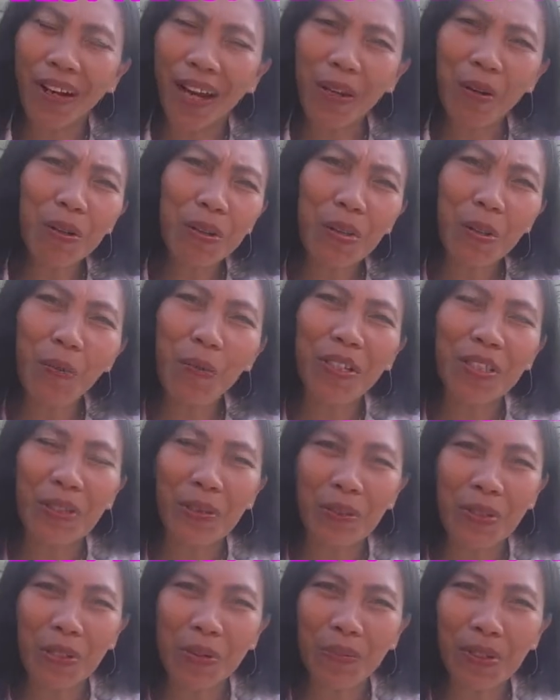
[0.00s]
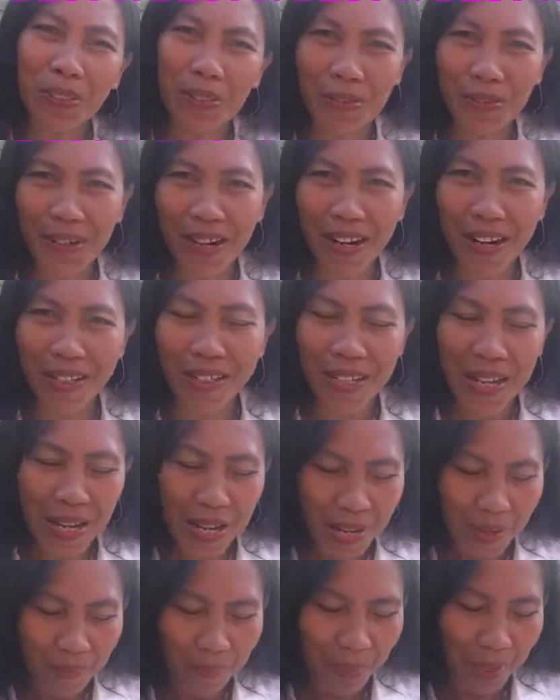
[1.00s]
I also want to share with you guys
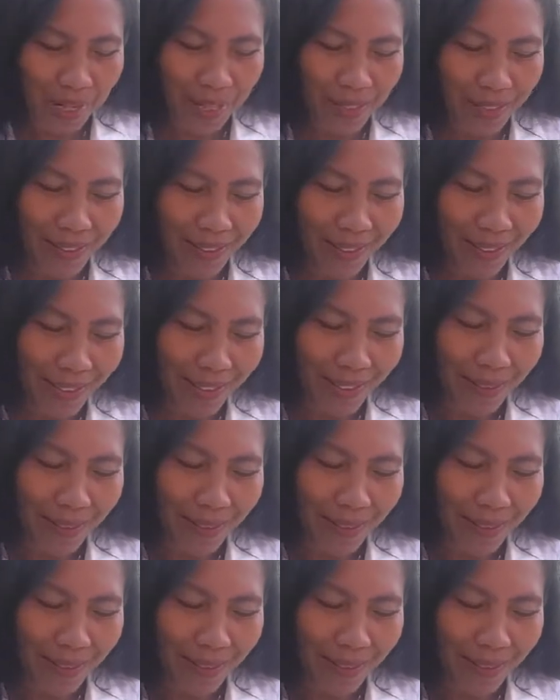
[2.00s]
my